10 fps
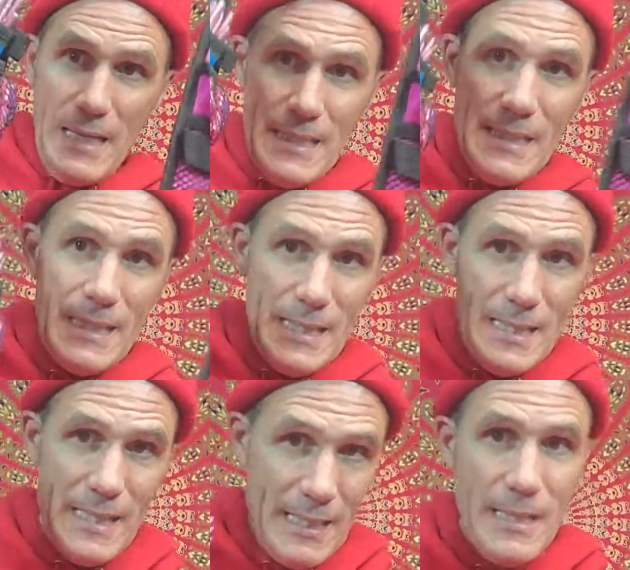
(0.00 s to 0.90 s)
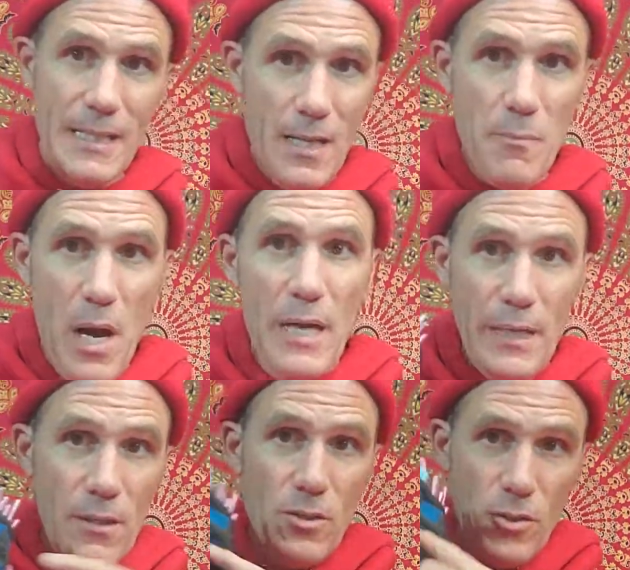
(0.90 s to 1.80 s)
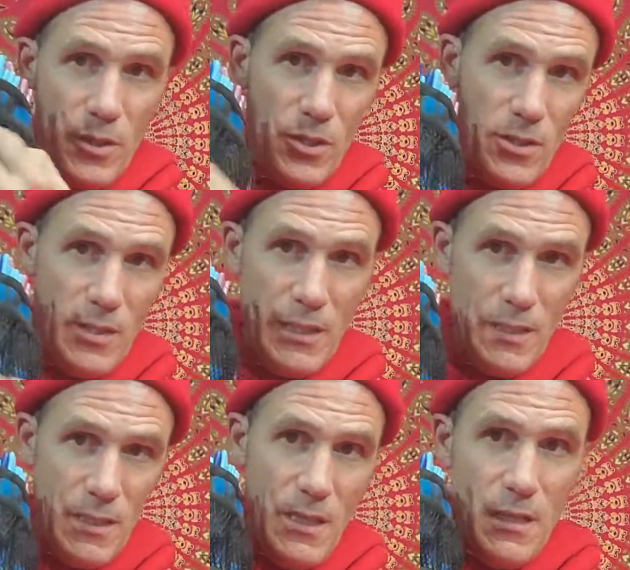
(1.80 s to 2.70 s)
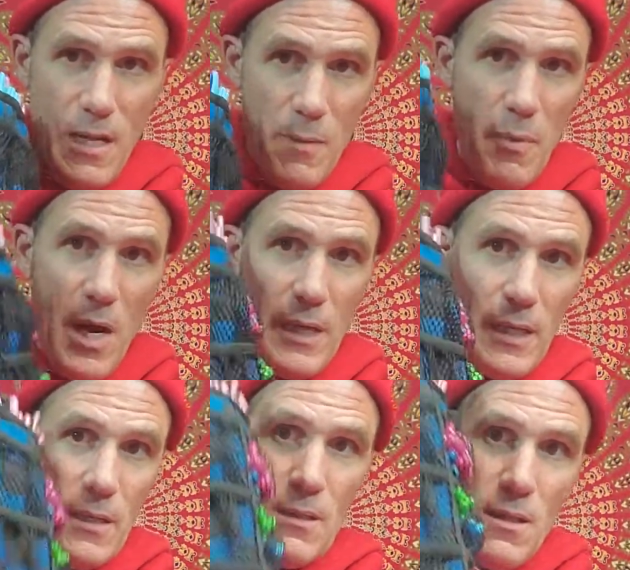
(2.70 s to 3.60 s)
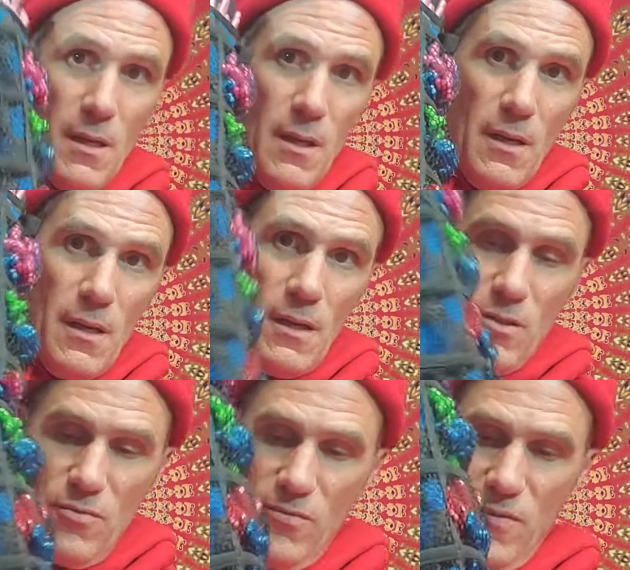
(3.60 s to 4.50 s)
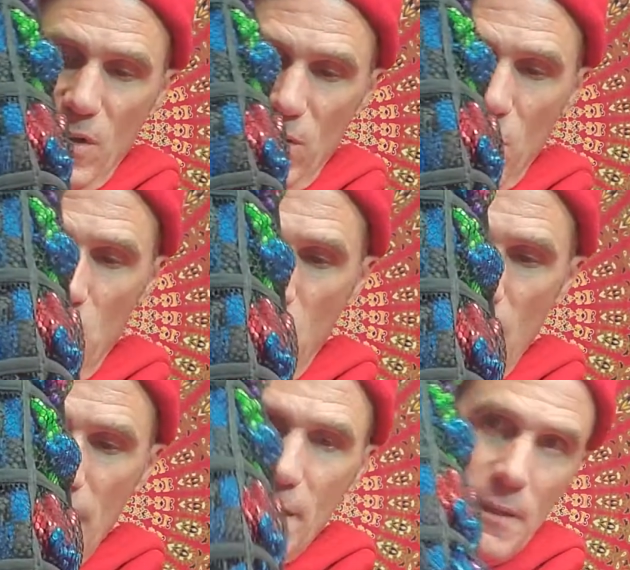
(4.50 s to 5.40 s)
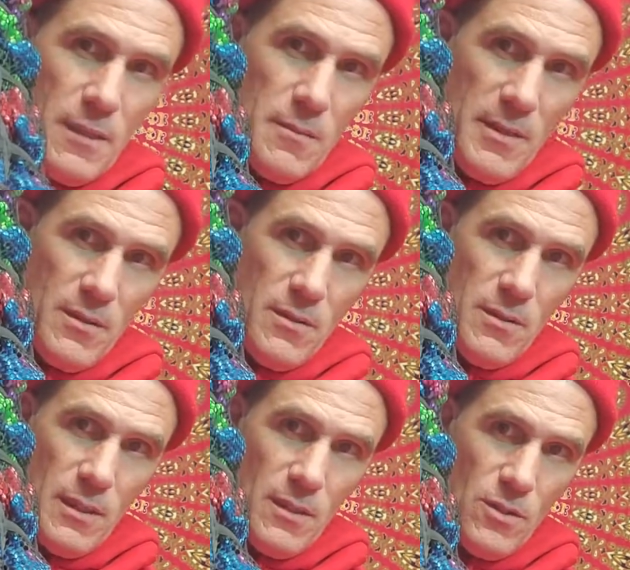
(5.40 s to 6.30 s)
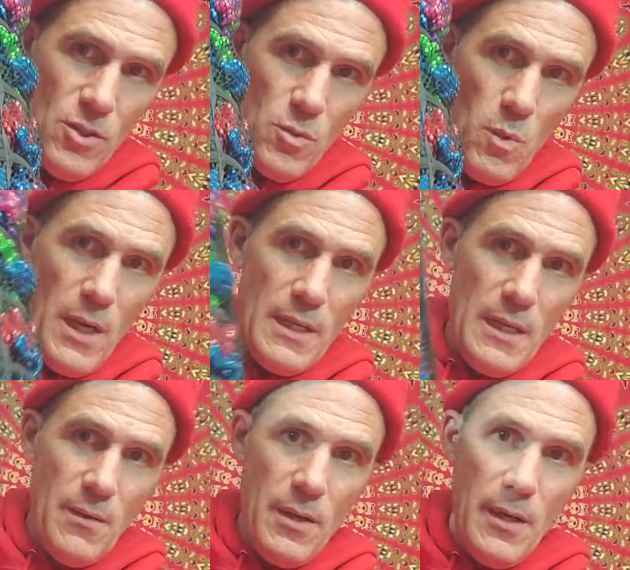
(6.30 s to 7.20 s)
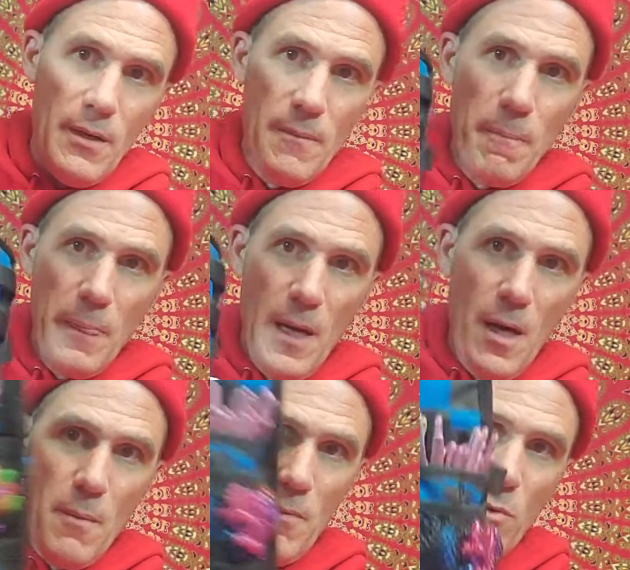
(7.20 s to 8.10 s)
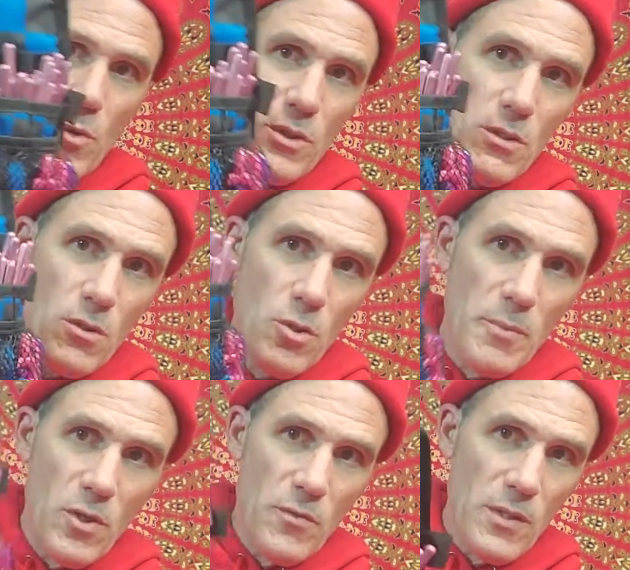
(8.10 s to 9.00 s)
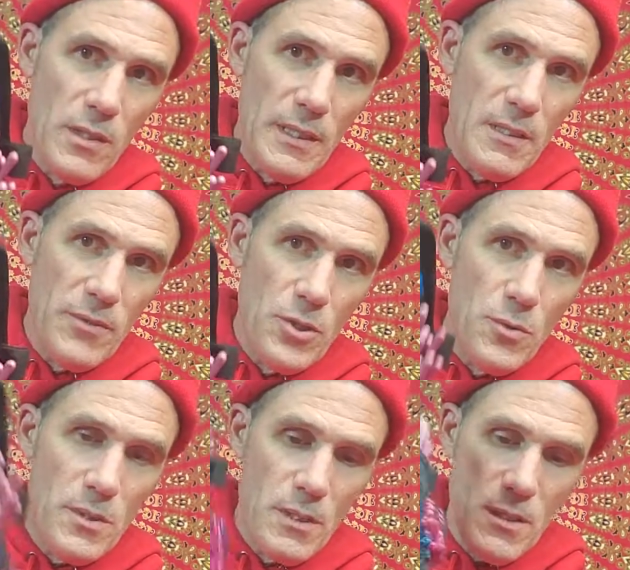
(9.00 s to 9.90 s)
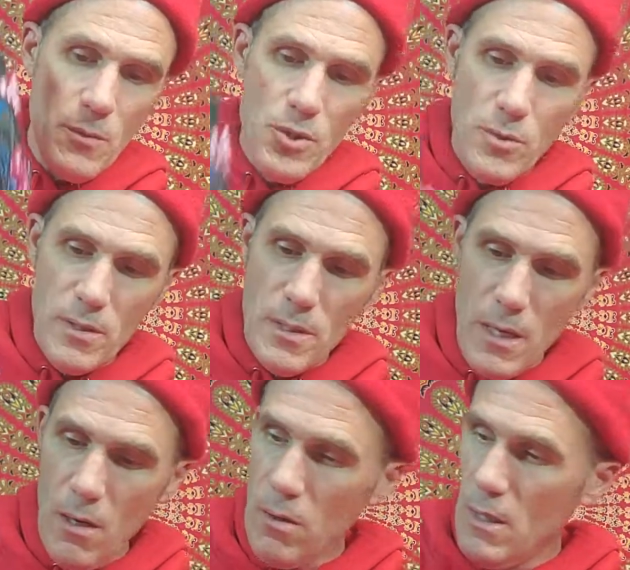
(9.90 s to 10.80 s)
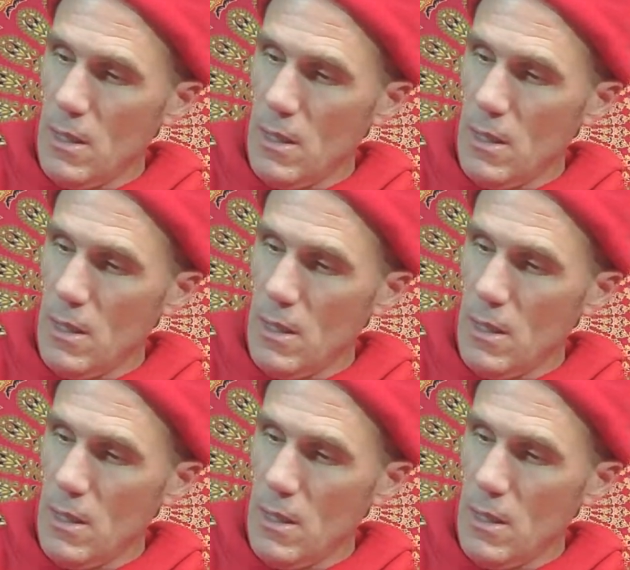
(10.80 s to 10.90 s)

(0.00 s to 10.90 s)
It's the 16 pocket, so there's 16 net pockets. It's fairly wide. I think it's about 6 inches wide down here. Of course, it's a little bit over the length of a 260, which you can tell.